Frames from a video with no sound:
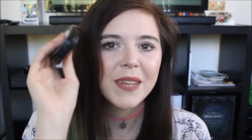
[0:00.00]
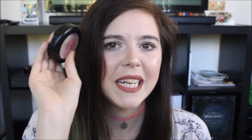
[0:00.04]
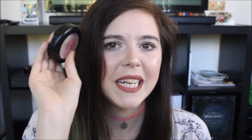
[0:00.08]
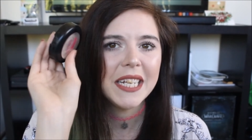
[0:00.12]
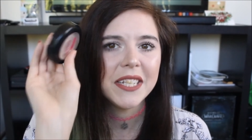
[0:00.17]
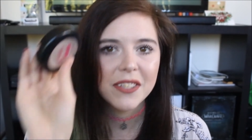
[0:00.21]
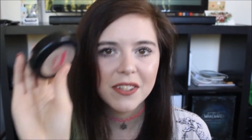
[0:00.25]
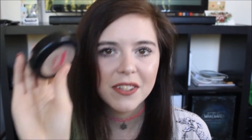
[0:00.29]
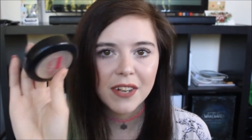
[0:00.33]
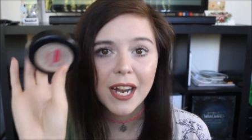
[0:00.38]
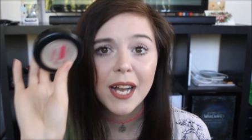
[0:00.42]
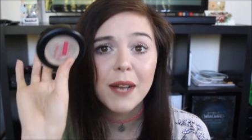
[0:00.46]

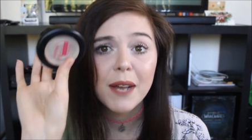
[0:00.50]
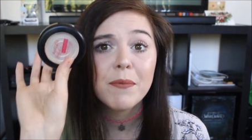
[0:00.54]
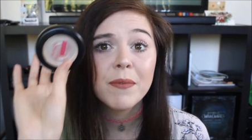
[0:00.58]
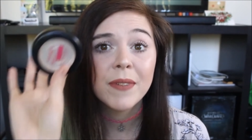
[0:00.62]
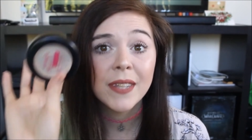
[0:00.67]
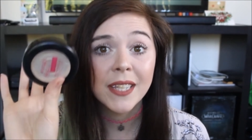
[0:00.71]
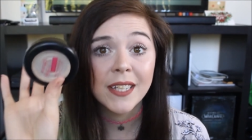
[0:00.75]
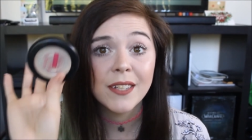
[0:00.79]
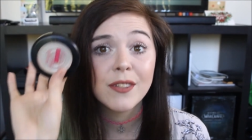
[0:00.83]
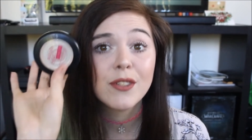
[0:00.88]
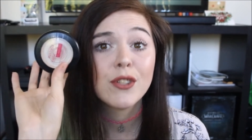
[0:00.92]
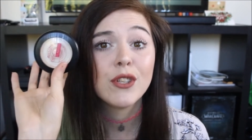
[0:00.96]
It's time for
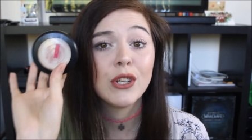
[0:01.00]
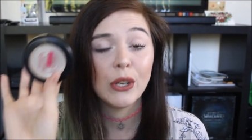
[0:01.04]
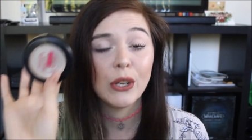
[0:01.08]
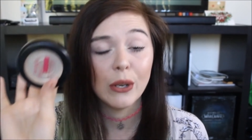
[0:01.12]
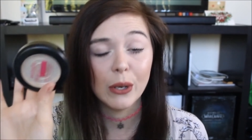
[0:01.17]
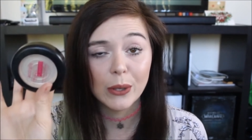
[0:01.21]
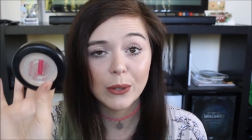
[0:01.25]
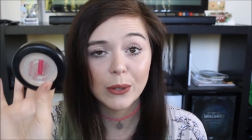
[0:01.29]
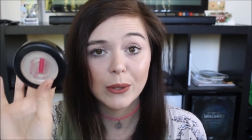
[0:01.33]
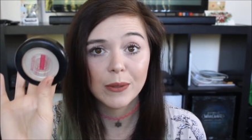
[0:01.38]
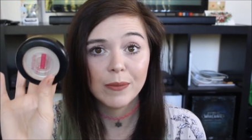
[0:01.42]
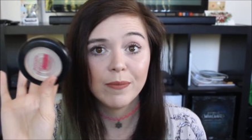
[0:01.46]
this to
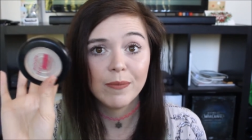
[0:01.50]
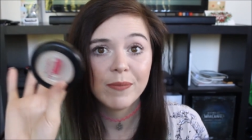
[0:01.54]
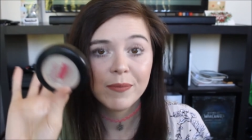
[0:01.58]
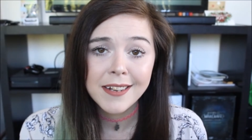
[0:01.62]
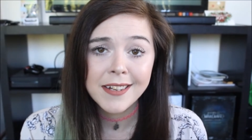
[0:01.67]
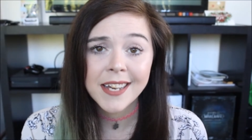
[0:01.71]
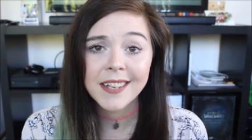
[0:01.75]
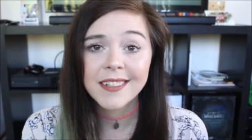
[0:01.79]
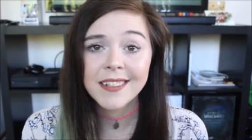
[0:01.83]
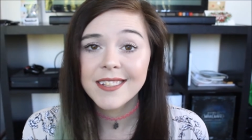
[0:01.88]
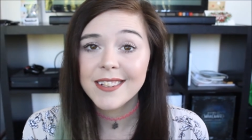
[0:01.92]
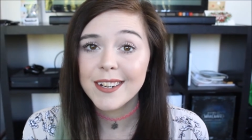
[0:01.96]
go.
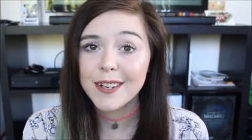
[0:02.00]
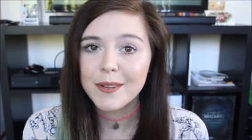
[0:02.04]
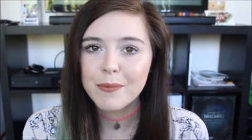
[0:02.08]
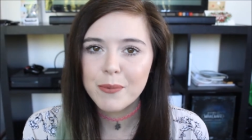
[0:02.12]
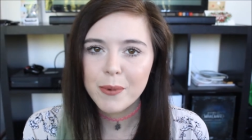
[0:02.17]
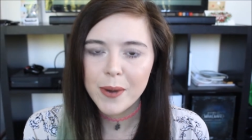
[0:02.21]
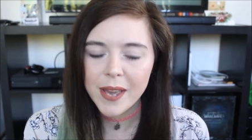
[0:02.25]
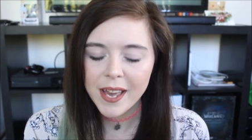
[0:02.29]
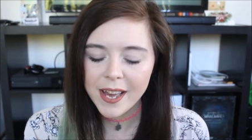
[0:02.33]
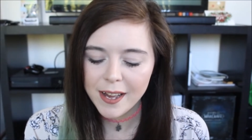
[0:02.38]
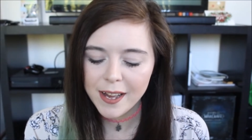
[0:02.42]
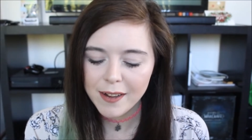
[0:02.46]
Next up,
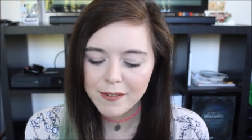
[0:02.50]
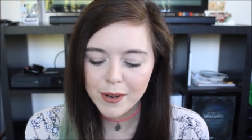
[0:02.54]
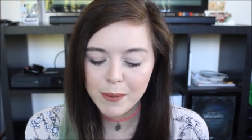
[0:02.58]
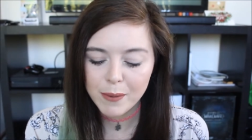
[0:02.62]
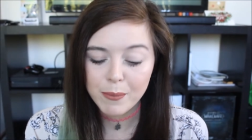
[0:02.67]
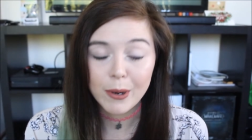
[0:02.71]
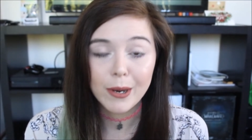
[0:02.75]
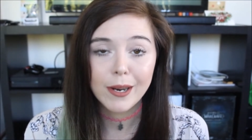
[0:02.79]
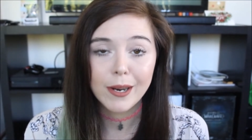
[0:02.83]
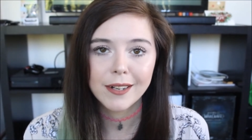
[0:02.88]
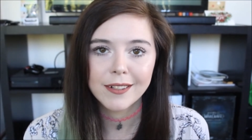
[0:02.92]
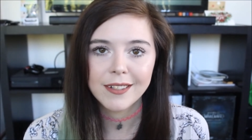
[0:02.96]
we have a
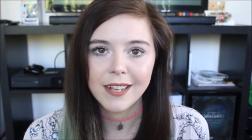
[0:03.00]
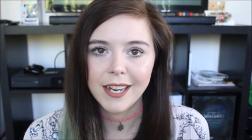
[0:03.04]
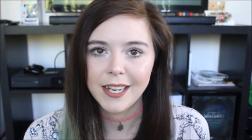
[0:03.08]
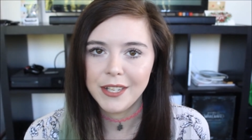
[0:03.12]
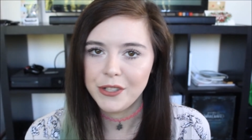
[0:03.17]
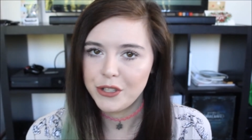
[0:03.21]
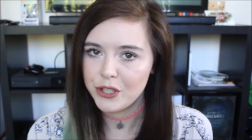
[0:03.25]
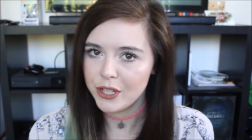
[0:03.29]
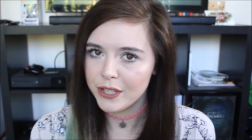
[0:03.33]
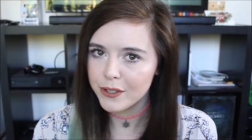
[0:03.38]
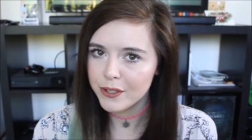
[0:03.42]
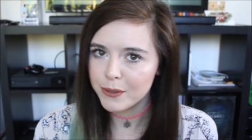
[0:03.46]
product I
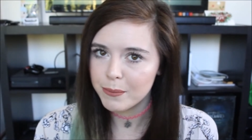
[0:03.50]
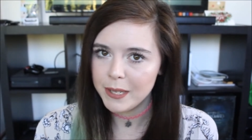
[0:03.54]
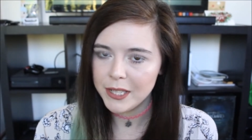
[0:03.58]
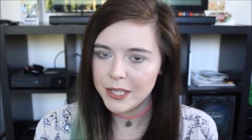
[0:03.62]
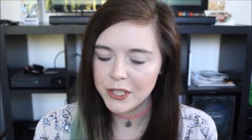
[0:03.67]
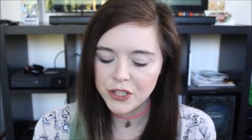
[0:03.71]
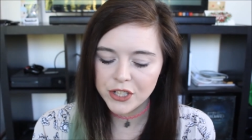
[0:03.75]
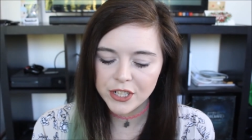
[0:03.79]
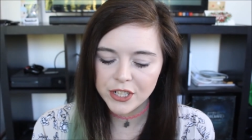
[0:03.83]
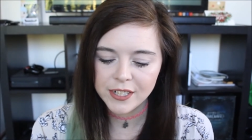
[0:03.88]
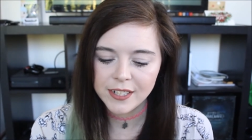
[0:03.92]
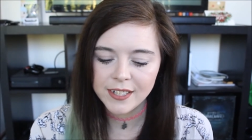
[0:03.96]
just
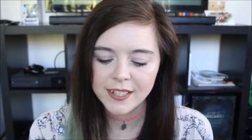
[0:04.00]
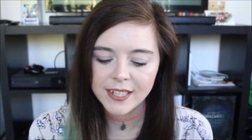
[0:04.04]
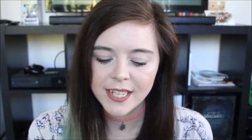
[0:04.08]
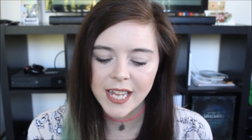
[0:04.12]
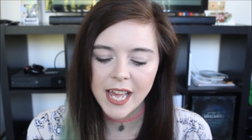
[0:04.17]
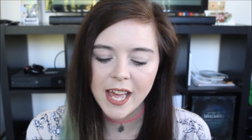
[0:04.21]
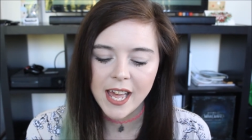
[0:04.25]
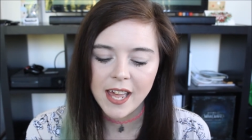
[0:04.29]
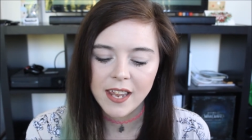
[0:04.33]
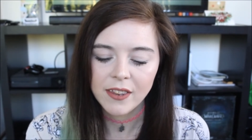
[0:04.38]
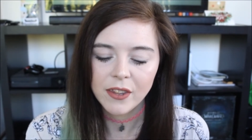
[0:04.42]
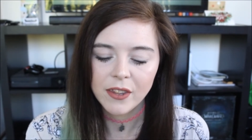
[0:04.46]
mentioned,
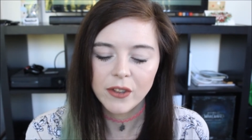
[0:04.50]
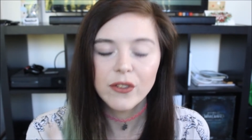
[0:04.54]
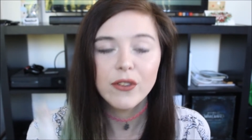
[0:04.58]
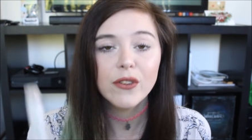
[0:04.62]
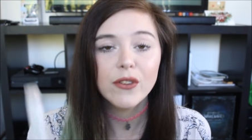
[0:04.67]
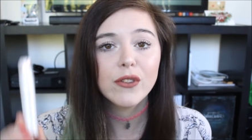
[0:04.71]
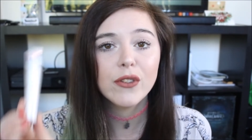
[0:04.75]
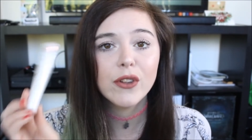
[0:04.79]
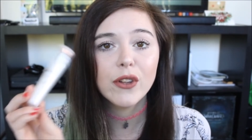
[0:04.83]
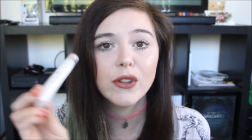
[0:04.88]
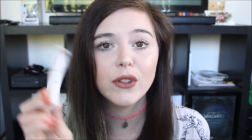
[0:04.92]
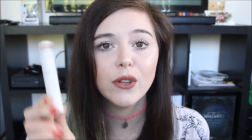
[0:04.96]
and this
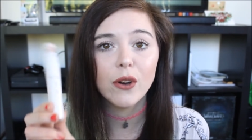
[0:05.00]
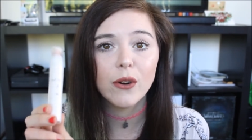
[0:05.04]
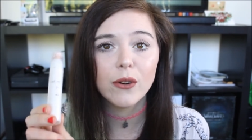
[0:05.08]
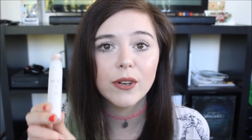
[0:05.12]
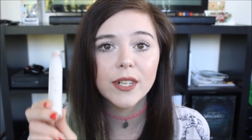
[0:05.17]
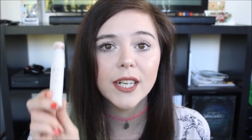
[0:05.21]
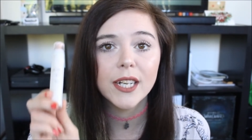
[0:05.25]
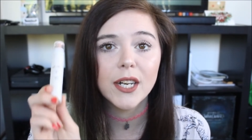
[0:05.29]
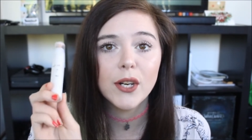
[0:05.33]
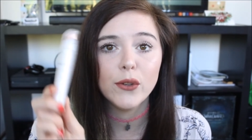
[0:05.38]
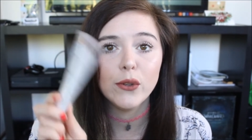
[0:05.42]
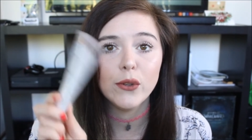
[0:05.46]
is the
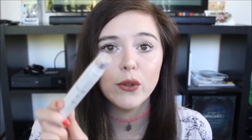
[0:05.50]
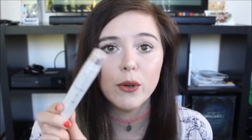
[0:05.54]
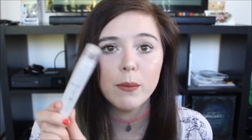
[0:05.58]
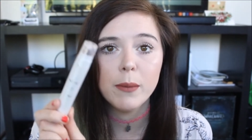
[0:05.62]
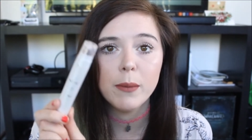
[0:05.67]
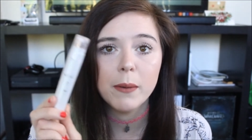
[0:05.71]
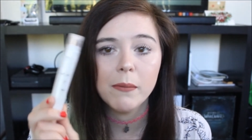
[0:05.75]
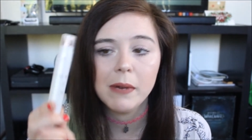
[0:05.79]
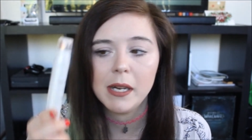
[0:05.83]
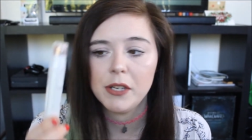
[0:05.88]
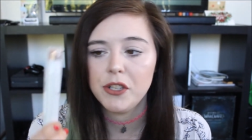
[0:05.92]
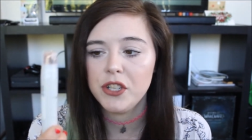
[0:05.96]
L'Oreal
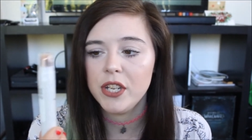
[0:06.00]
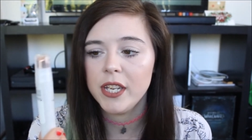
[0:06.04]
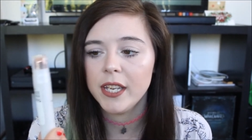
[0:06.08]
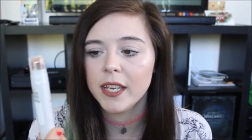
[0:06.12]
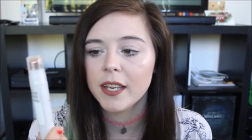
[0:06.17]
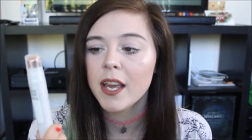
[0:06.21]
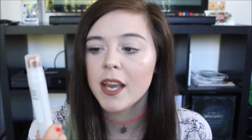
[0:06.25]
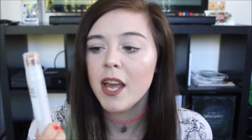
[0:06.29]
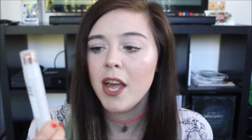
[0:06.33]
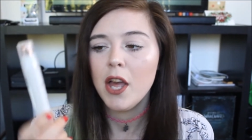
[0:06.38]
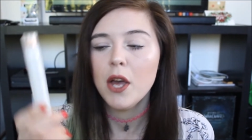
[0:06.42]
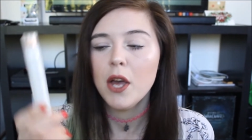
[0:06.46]
Lumi
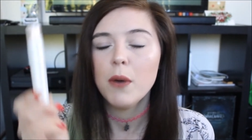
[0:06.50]
Magique.